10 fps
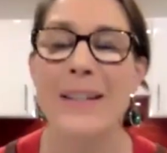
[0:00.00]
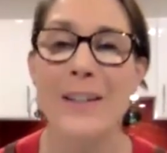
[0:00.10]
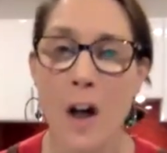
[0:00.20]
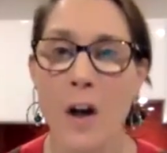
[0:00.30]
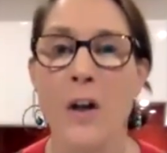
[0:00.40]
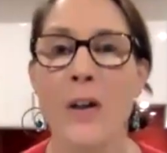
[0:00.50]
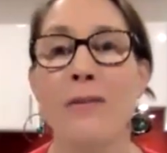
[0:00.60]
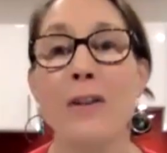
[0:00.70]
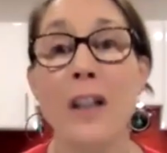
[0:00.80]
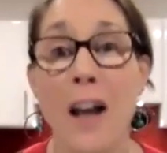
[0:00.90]
So if
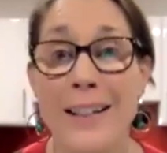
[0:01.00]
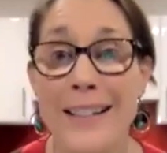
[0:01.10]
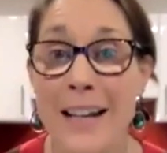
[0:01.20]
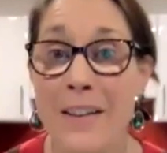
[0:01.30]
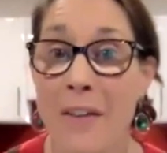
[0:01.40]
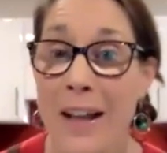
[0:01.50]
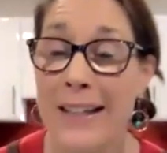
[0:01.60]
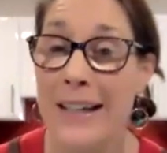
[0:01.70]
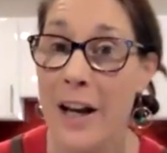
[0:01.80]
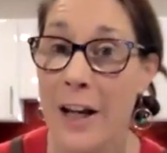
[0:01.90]
you'd like to see that, that's
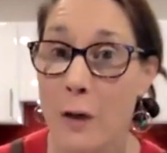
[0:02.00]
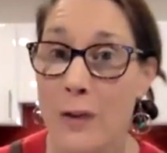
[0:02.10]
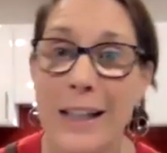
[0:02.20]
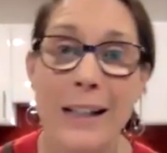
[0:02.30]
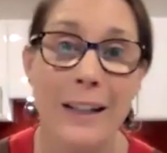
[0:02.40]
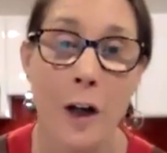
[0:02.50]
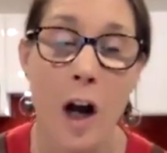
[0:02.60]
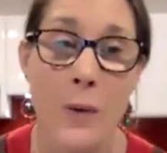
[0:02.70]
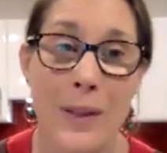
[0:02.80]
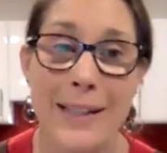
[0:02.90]
at our head office in Glen
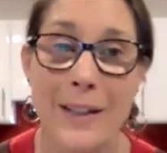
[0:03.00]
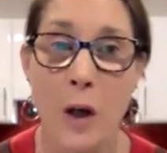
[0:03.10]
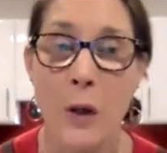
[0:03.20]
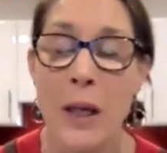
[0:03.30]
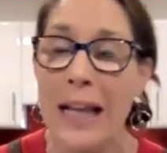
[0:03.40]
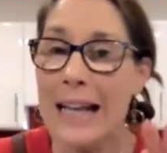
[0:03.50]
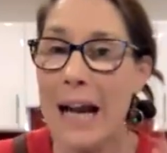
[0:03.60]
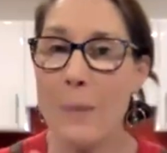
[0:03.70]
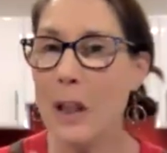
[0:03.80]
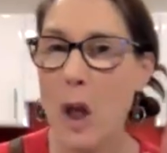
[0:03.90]
Iris. So
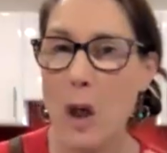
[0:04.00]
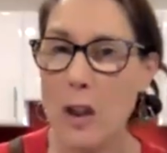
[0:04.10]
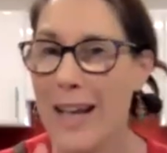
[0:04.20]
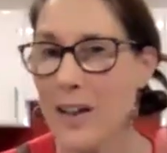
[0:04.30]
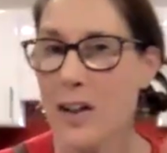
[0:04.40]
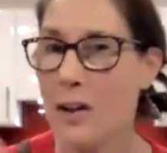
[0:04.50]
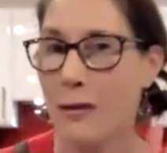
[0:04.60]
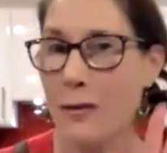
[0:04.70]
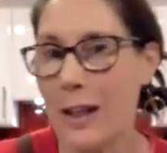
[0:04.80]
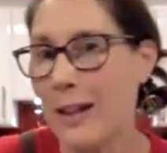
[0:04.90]
come along, touch it,
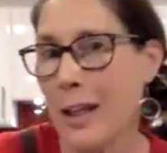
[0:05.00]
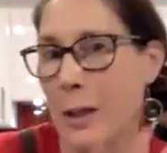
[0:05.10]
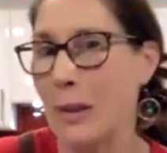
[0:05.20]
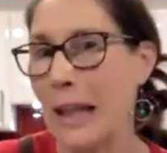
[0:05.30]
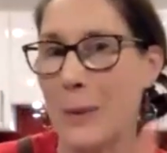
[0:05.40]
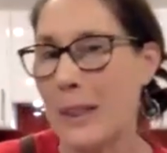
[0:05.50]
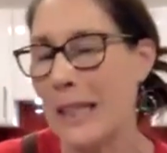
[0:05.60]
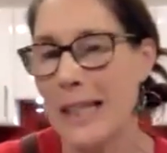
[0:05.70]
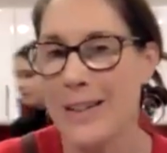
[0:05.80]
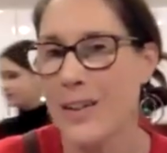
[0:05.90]
feel it, play with
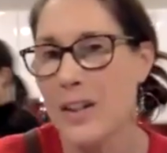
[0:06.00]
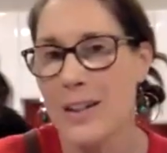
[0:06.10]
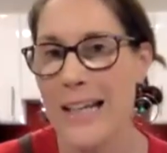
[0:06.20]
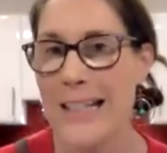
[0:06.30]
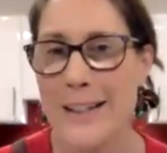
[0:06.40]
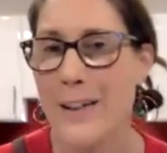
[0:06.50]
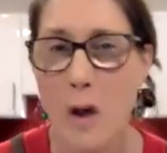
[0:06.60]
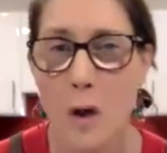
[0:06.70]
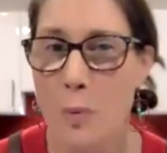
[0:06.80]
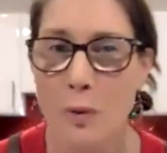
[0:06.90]
it. It's
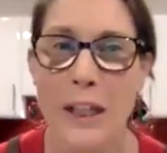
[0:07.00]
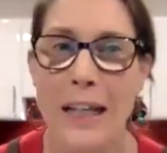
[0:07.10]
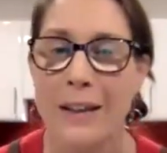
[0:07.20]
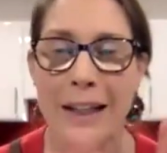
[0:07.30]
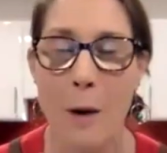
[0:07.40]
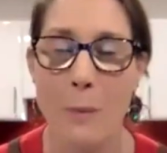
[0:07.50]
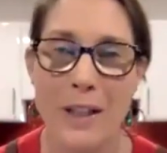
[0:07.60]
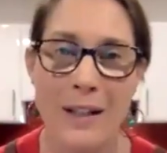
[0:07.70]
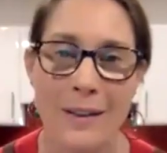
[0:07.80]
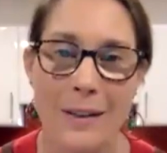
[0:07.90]
so pretty. The camera
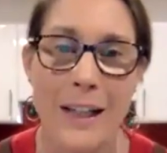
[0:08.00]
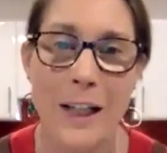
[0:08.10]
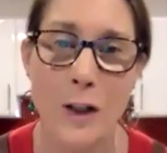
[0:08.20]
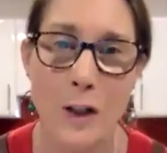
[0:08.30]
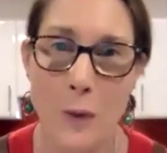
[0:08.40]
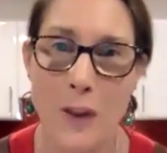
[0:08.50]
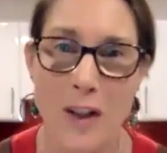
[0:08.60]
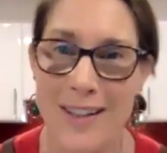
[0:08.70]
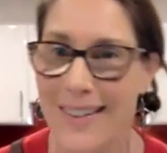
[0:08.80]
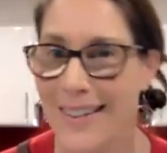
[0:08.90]
doesn't do it
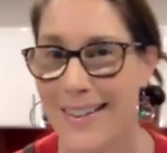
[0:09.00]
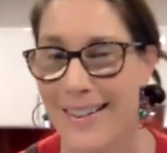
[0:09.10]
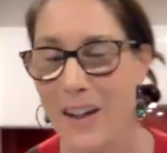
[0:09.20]
justice.